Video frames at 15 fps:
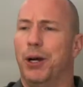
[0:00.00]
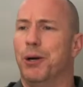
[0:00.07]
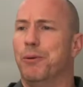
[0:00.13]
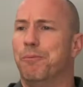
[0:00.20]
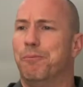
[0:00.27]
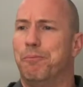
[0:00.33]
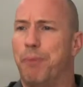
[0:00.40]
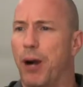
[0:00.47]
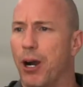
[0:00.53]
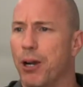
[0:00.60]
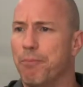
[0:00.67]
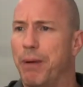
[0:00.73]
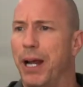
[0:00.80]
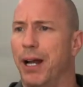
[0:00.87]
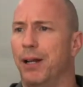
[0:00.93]
know,
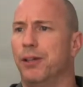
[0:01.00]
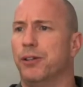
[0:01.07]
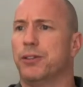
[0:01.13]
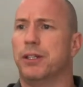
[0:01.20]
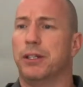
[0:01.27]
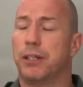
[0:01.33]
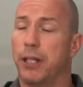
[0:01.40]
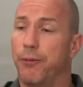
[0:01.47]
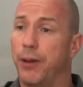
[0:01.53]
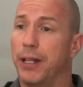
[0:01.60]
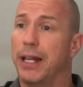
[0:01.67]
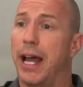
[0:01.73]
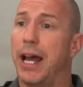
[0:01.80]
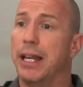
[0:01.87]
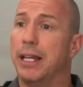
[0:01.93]
barbells and stuff like
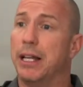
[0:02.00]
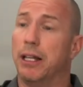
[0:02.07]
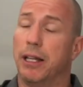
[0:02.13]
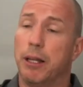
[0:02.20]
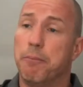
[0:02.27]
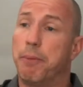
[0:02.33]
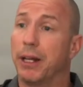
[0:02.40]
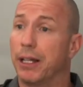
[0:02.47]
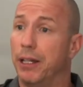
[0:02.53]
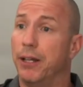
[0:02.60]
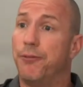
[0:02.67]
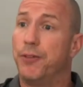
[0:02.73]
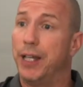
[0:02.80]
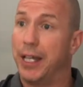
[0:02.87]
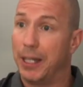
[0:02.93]
that, and Olympic
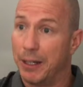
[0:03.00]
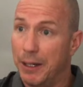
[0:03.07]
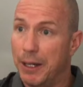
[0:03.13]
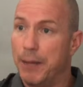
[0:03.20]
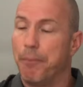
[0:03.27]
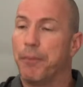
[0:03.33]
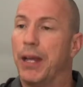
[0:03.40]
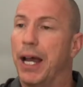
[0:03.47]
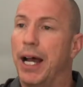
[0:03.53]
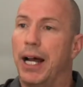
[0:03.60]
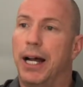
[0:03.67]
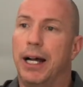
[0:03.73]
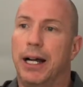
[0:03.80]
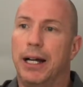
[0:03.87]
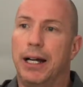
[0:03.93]
lifting
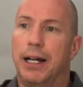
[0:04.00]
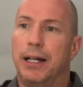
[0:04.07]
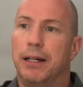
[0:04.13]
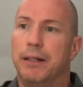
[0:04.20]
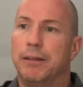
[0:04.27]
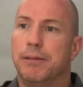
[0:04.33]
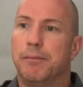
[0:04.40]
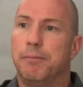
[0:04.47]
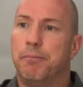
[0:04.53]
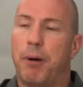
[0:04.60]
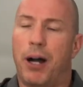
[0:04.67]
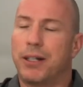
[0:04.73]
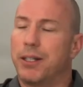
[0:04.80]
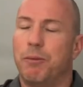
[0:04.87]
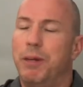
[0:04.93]

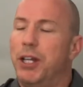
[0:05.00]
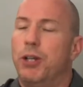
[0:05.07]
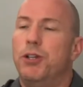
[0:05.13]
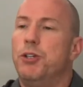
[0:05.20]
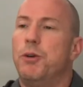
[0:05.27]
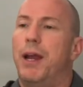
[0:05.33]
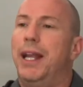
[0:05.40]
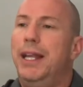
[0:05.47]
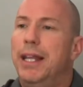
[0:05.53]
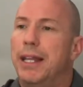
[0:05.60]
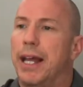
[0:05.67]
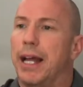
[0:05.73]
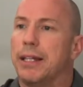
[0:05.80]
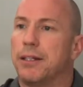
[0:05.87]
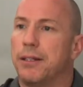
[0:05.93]
boxes. We couldn't do any of
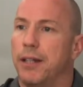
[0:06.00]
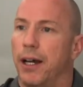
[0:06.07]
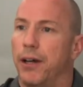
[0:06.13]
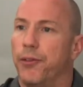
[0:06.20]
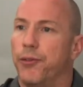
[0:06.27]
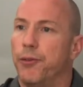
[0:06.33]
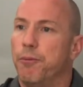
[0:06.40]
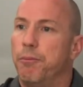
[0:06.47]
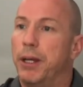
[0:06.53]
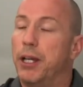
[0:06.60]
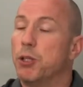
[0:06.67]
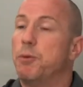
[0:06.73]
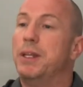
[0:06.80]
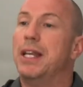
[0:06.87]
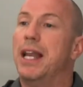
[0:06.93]
that stuff
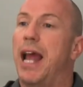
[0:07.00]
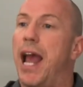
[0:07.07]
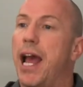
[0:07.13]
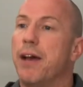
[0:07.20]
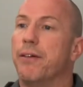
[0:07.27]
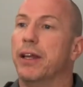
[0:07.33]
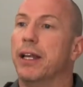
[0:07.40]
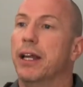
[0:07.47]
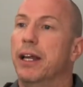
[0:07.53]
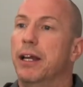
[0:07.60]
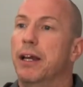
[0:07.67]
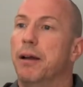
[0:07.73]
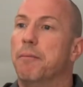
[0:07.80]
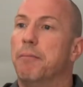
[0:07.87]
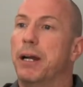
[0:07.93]
because we didn't have it.
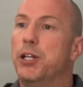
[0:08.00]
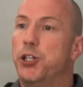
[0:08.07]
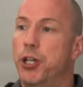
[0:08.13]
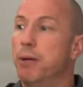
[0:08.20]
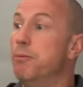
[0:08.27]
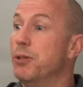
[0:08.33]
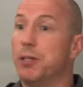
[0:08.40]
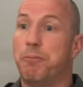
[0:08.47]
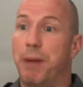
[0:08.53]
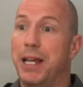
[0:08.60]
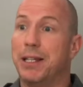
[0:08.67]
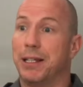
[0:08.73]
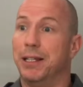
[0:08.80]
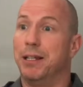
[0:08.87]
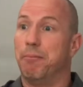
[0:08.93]
My gym was
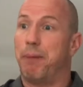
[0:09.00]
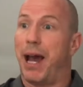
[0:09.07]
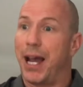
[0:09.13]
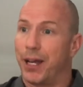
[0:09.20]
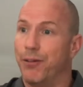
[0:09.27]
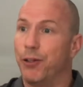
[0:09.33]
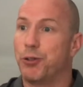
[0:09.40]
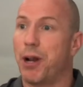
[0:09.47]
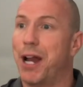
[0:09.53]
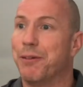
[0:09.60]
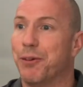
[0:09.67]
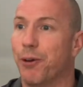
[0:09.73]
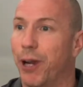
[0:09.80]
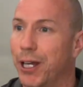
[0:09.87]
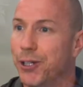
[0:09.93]
basically the back of a
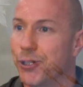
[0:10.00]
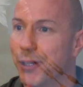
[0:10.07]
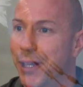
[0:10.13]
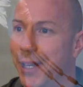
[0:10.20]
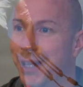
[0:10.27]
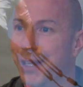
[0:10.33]
driving range.